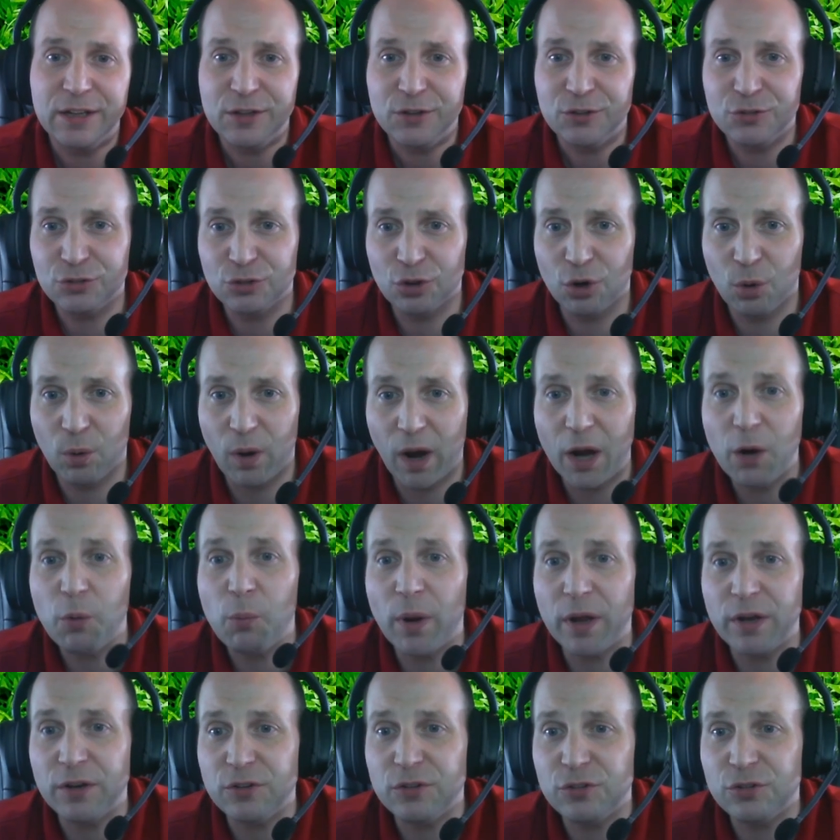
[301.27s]
So I
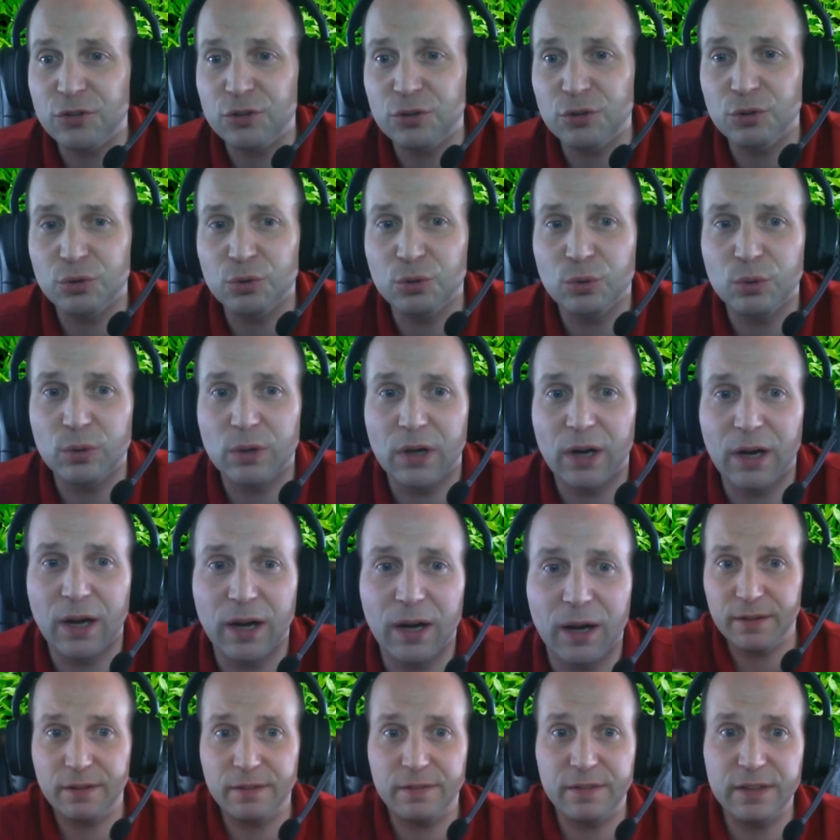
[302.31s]
went to
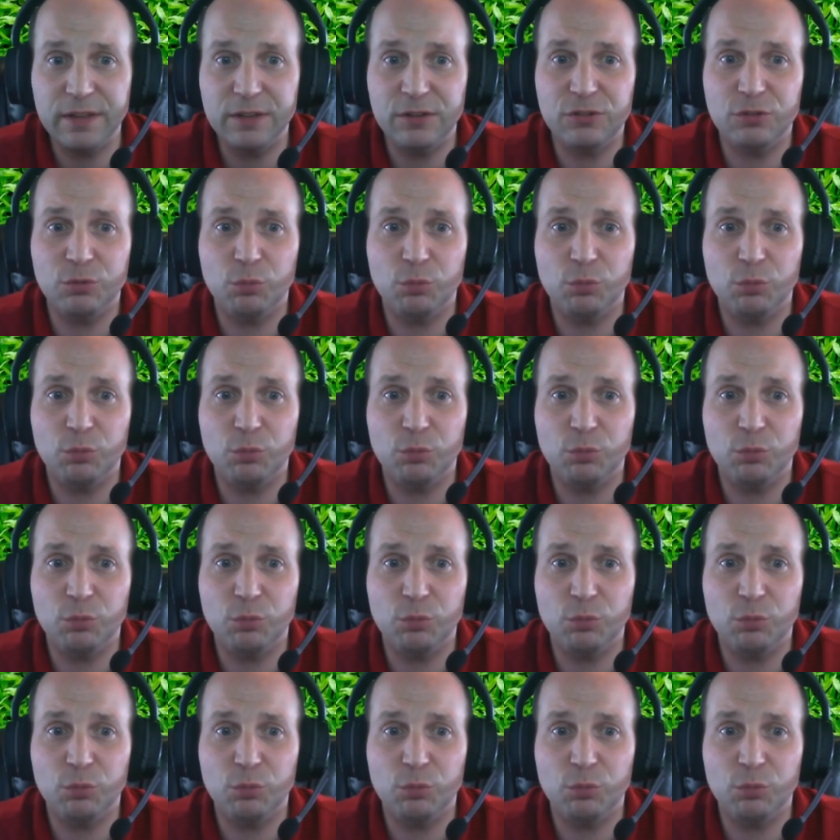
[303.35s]
uh, these